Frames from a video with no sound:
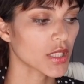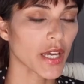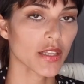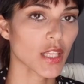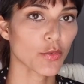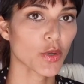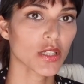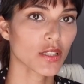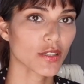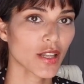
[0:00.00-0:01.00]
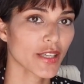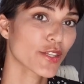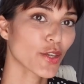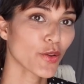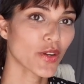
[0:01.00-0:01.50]
yeah, they want to look
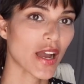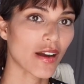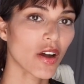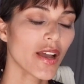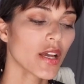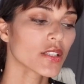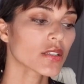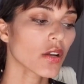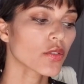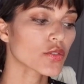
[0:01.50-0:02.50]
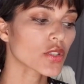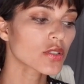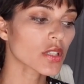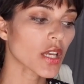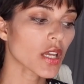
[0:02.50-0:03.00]
like you now. So
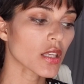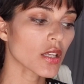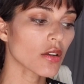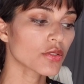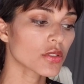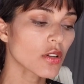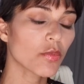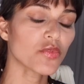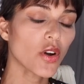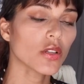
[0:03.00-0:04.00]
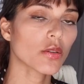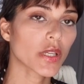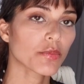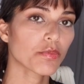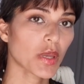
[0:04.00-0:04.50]
just, you know, stop
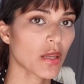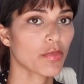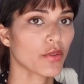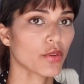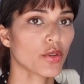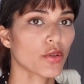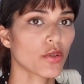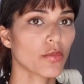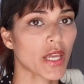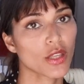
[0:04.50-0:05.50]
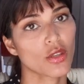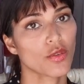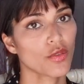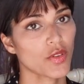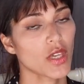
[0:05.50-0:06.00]
following people who make
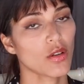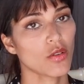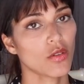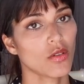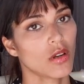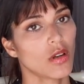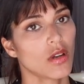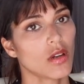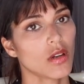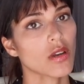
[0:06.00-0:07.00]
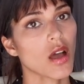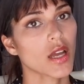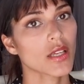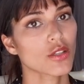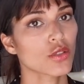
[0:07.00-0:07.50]
you feel
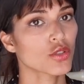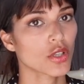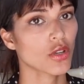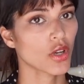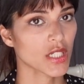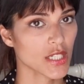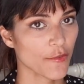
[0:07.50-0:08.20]
like you should look a